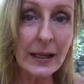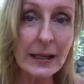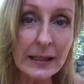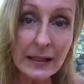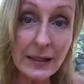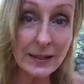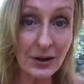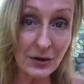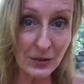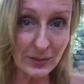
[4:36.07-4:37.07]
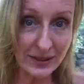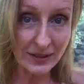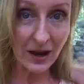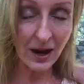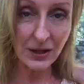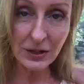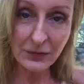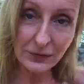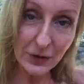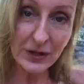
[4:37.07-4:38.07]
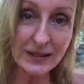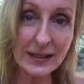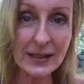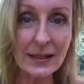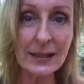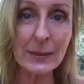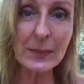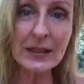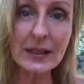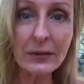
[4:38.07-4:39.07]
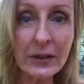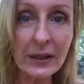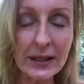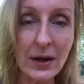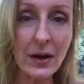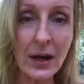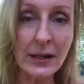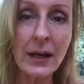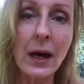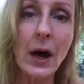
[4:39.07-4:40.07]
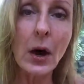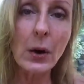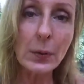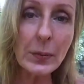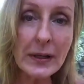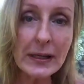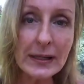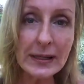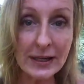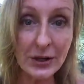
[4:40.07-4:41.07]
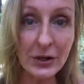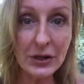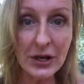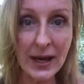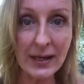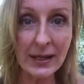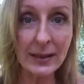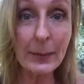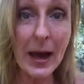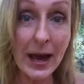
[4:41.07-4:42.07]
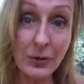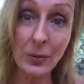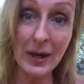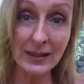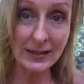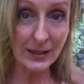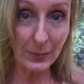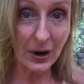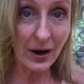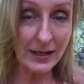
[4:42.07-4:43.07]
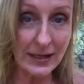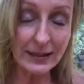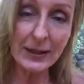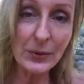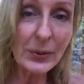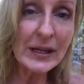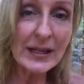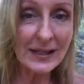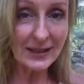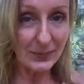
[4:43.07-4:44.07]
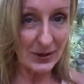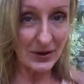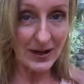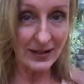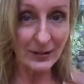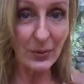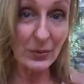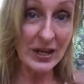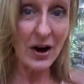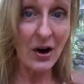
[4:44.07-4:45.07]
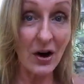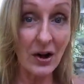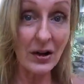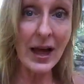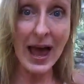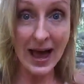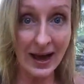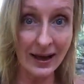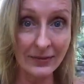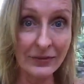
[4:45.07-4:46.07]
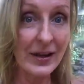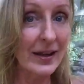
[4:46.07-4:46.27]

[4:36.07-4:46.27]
In a Tantra massage, the focus is specifically on opening the energetic pathways in the body so that we can experience what we all have,